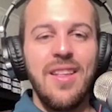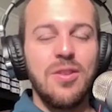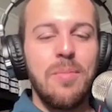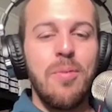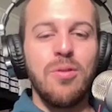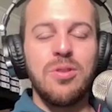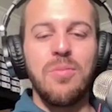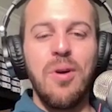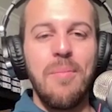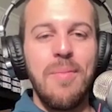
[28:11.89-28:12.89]
as they post
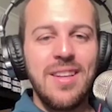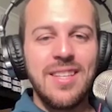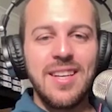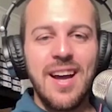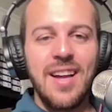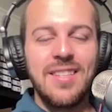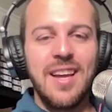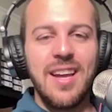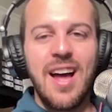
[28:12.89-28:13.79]
some amazing content.